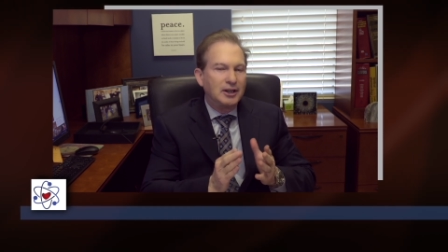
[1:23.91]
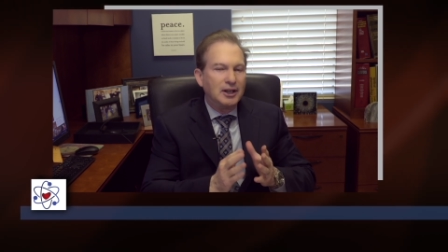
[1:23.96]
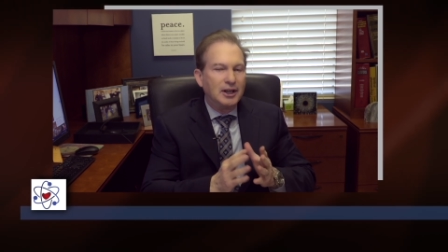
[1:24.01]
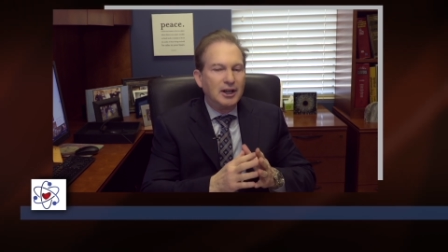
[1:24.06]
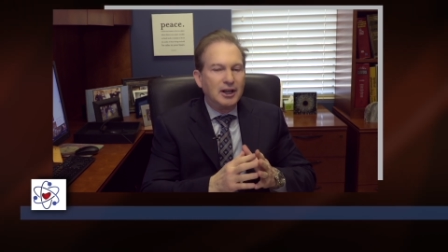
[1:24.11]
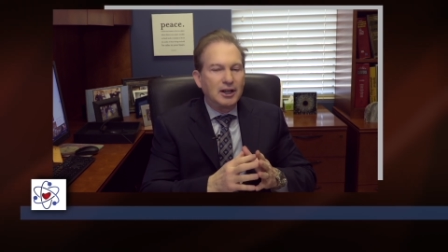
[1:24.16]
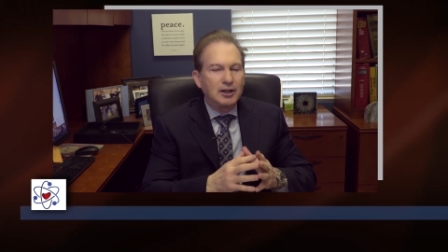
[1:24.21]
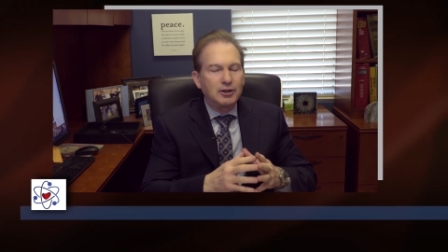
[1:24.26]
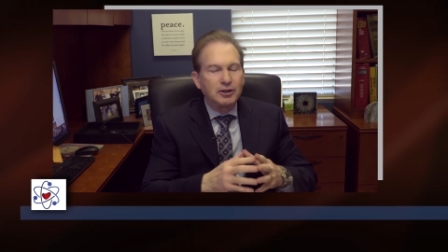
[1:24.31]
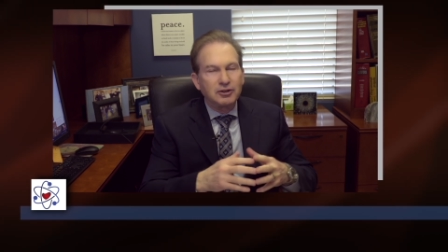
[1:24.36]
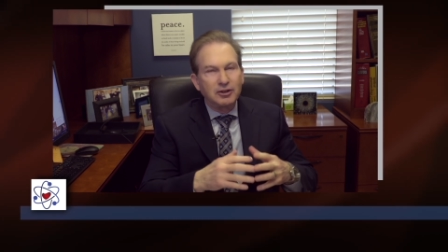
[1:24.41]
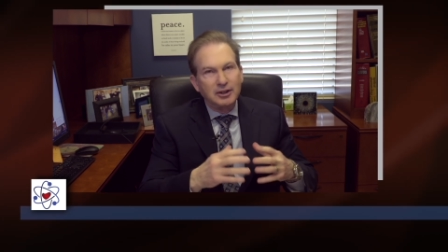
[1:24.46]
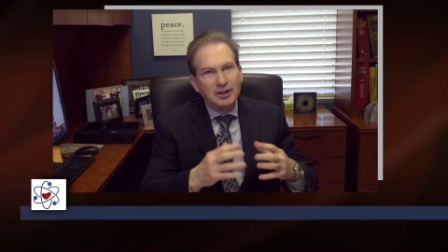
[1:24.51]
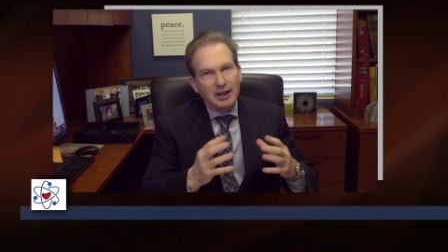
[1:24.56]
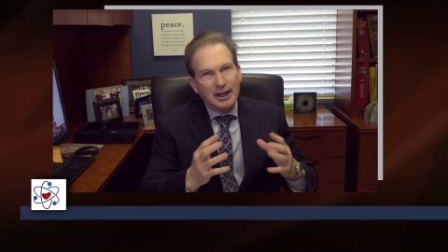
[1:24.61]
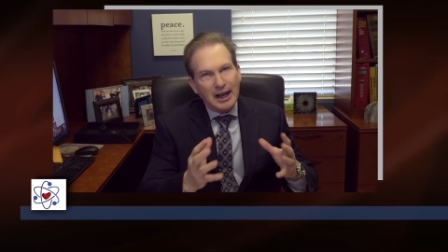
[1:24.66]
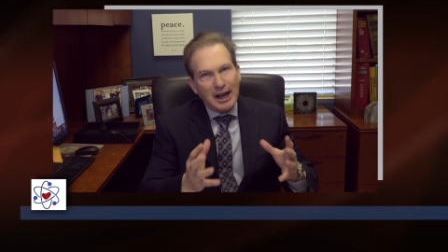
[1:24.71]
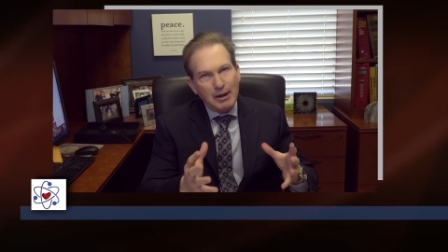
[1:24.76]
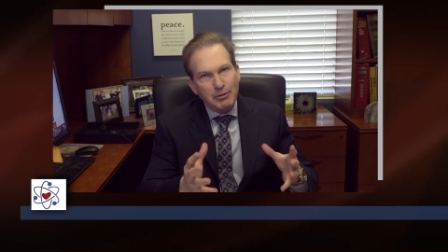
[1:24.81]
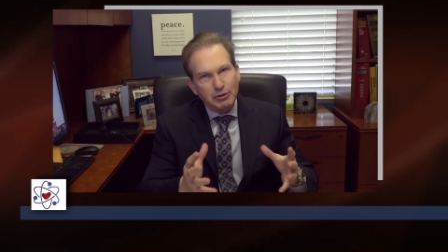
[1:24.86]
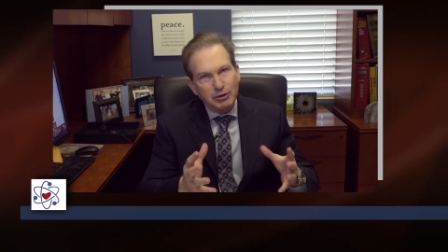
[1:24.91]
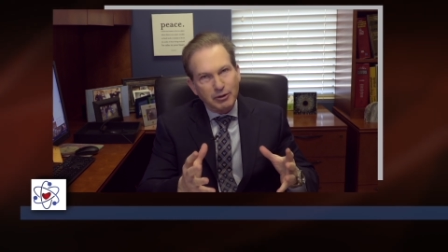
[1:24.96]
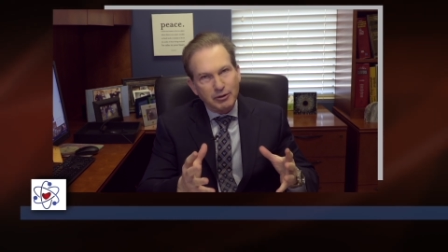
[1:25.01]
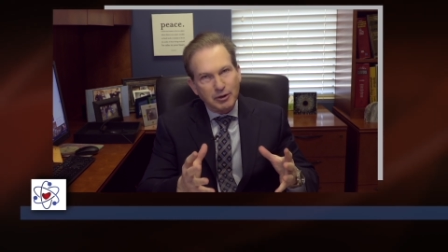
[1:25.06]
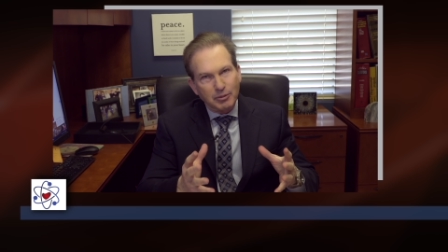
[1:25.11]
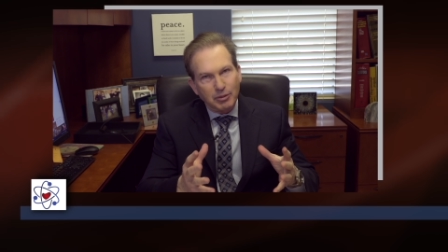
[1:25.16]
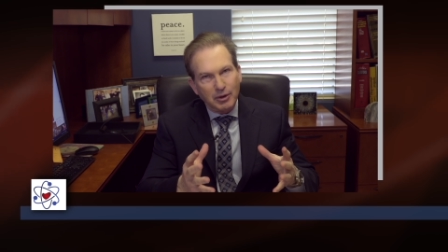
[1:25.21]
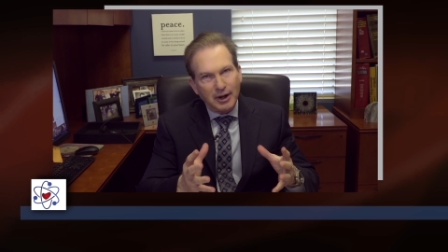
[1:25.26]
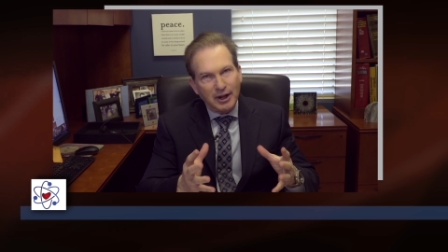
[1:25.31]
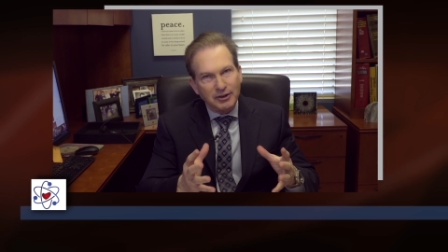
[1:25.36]
it looks at the capsule of
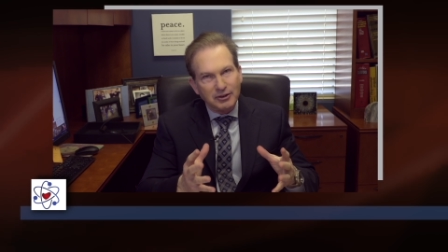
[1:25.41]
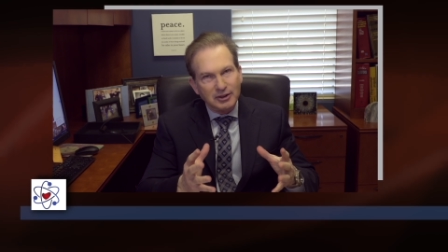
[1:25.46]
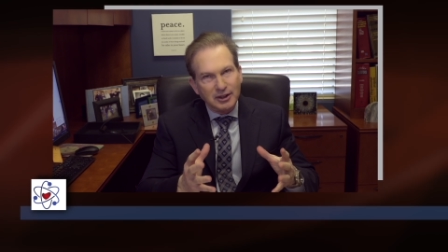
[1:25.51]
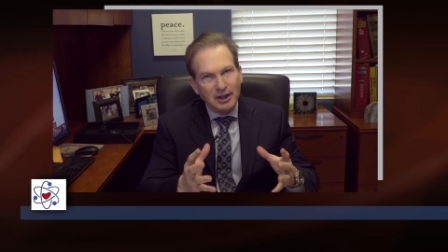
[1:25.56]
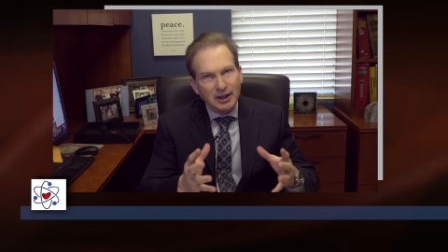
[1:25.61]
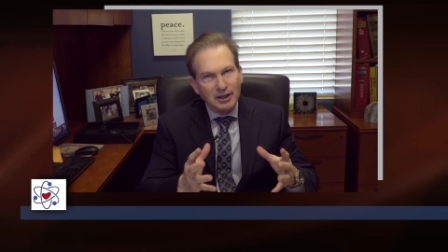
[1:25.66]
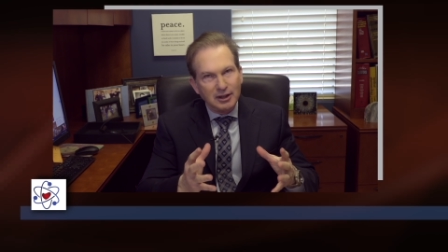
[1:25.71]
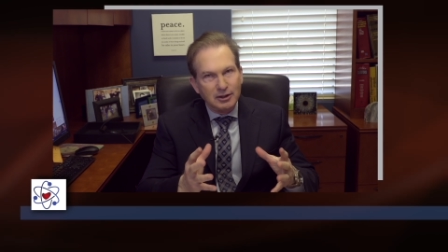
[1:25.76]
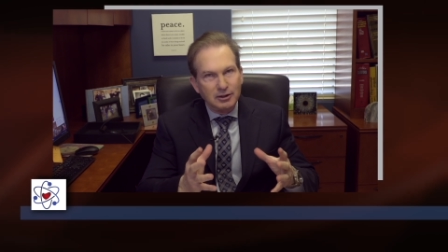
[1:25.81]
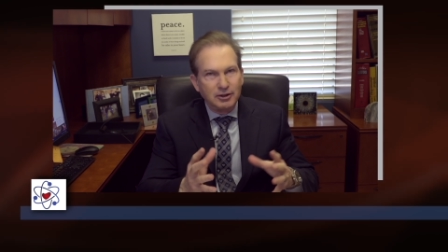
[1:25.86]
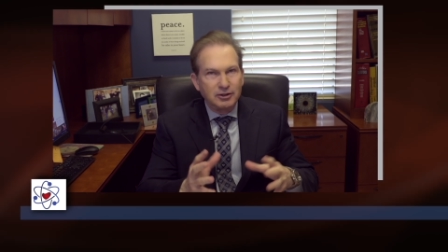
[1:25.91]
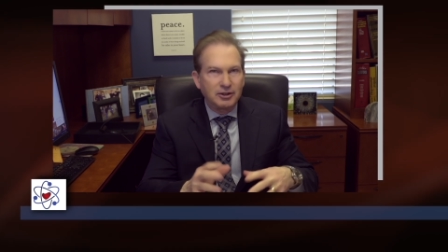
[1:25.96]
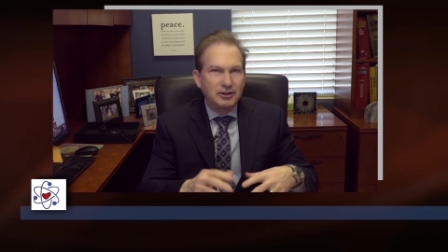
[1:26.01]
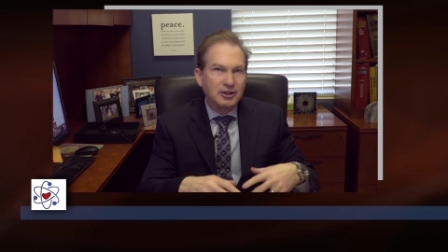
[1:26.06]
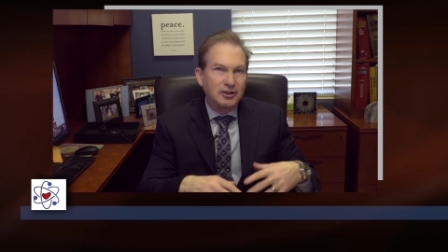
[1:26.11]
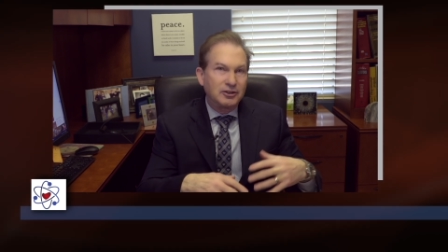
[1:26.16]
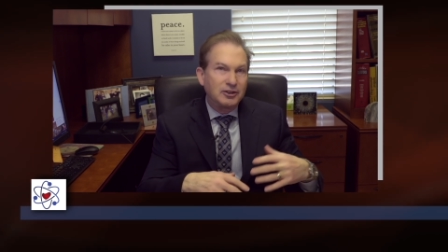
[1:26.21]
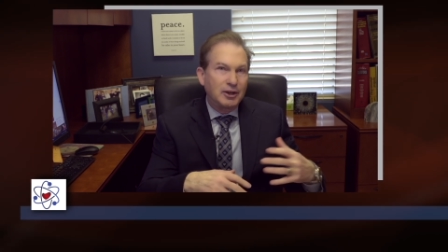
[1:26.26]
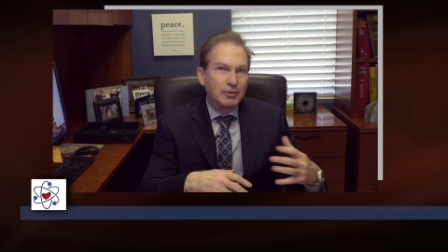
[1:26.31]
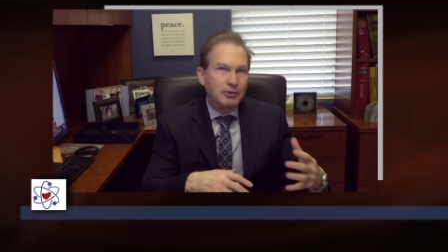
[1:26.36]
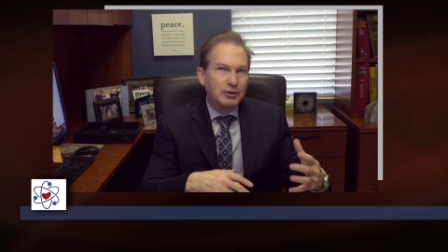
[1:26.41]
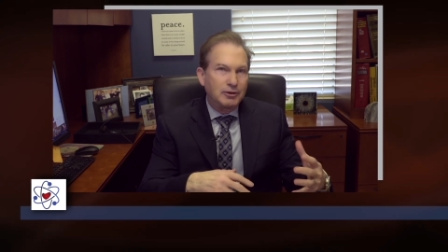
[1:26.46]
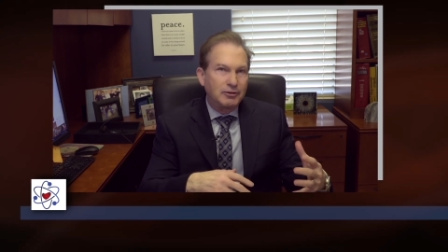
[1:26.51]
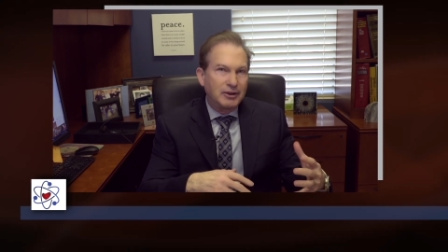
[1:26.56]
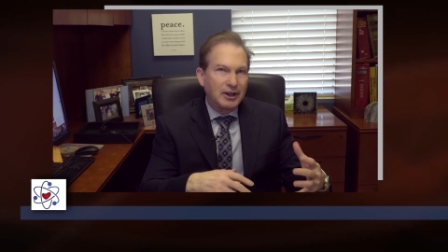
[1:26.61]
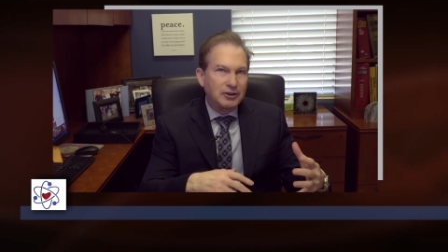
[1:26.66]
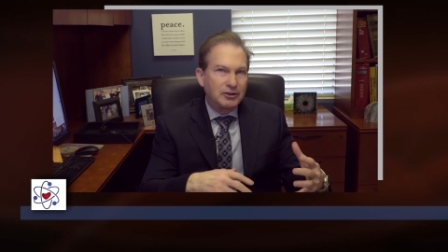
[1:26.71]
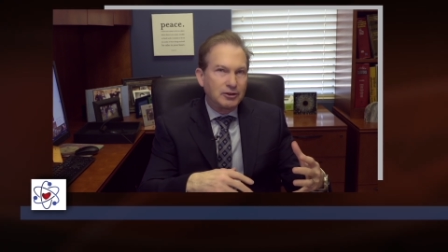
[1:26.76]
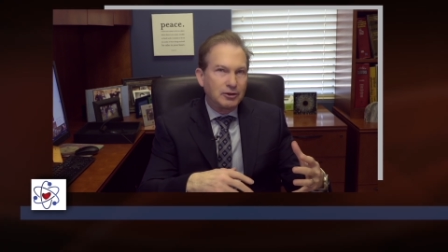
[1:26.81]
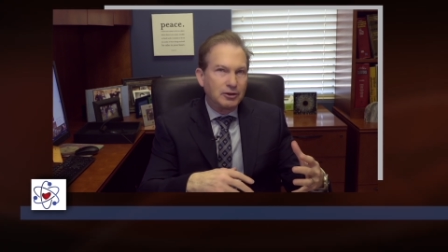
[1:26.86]
the prostate, it looks at the seminal
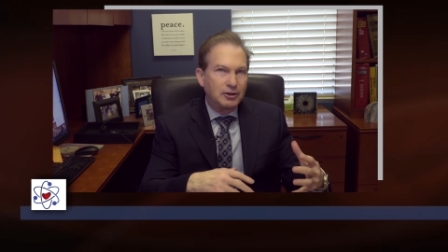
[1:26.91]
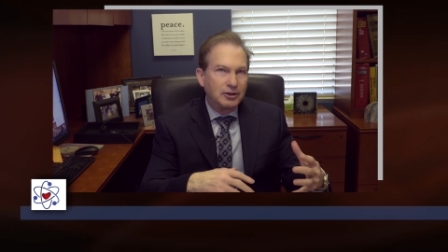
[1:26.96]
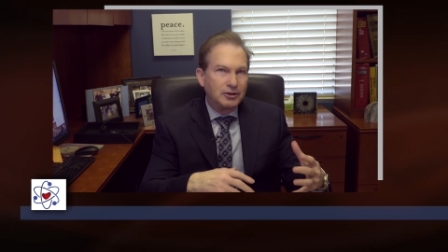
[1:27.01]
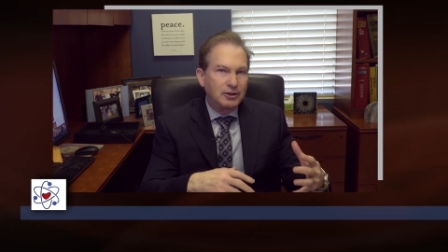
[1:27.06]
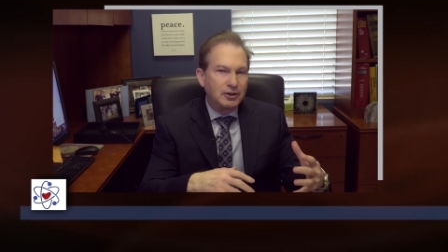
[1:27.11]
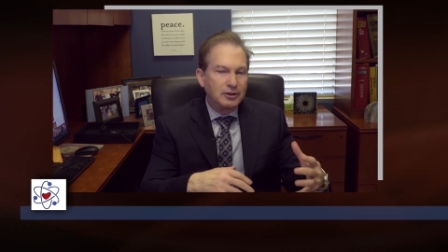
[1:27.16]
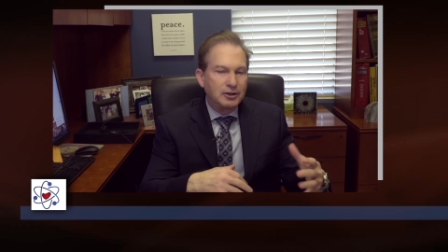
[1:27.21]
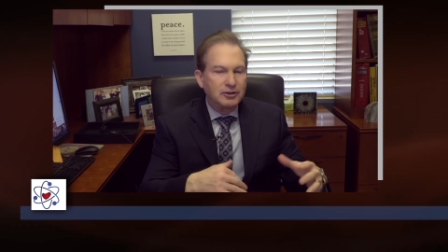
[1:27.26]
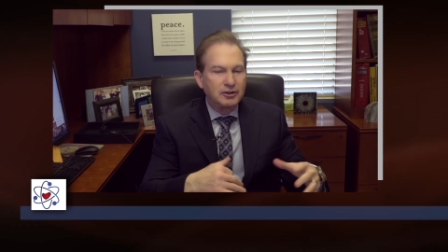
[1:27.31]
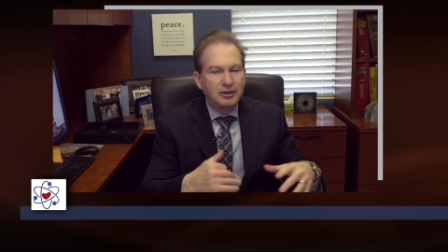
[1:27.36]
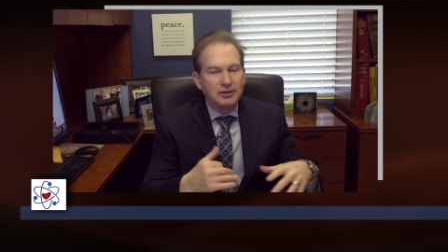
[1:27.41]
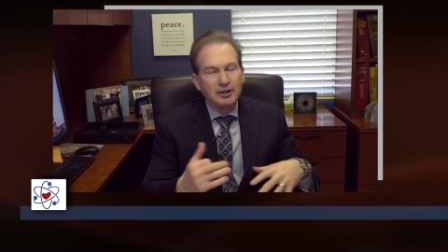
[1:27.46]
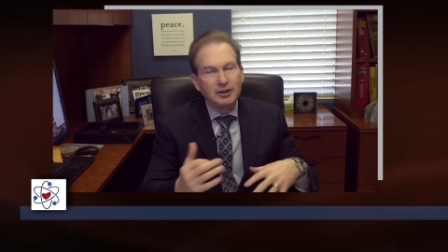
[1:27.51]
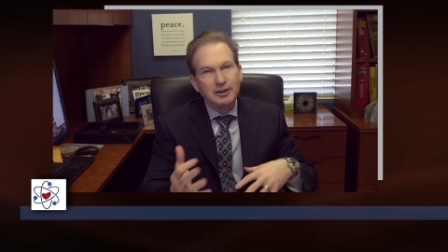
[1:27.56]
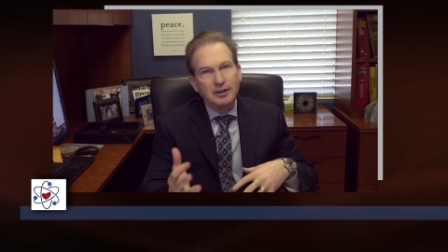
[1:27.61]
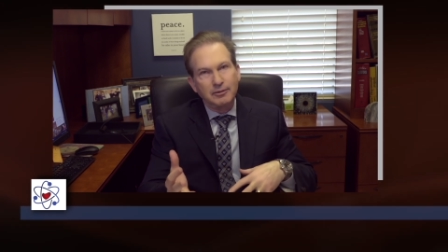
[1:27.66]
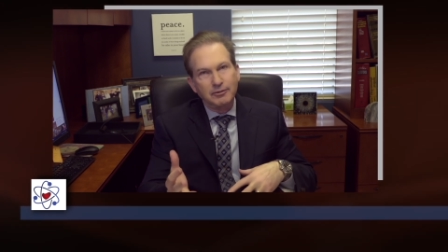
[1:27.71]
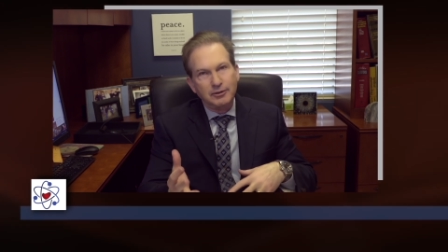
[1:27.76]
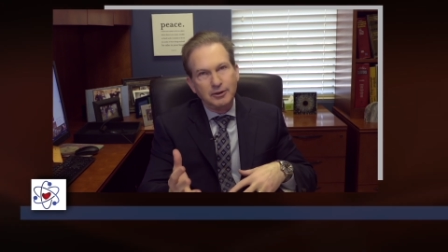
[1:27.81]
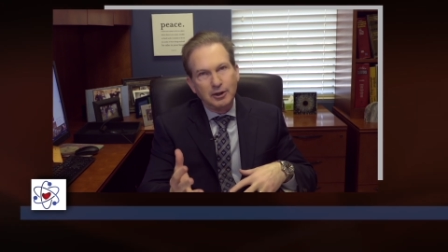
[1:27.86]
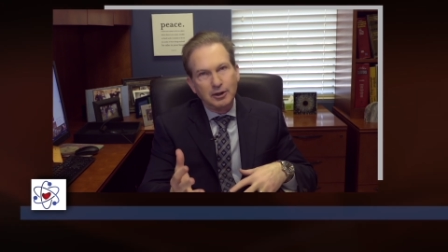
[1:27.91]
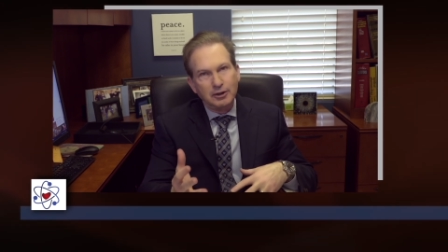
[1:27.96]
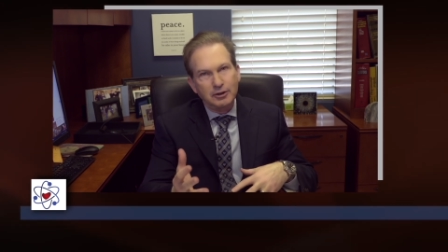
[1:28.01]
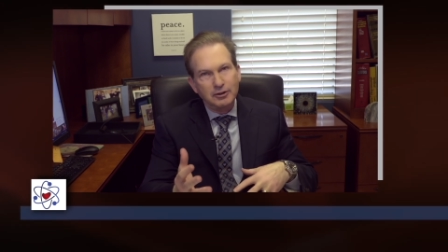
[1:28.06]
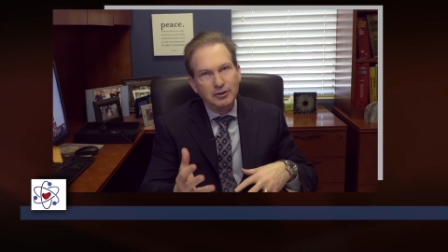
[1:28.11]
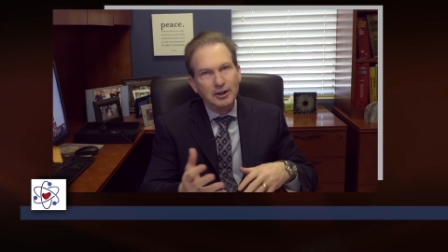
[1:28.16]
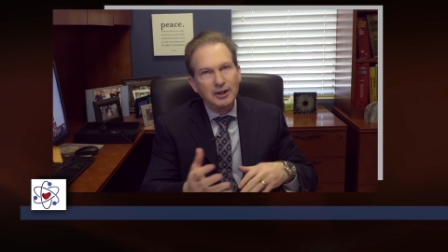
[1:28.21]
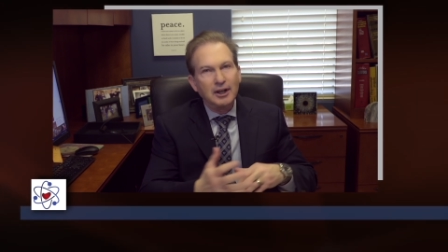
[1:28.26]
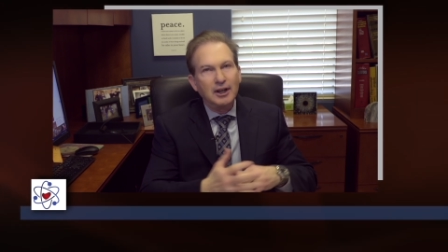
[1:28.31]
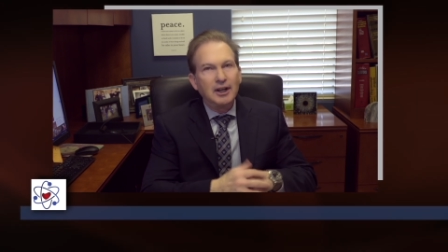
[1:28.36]
vesicles, it looks at the lymph
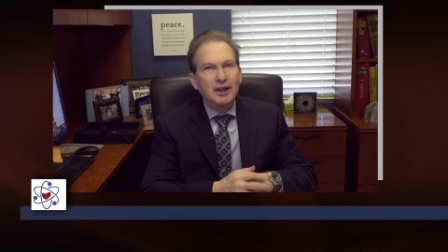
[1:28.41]
nodes,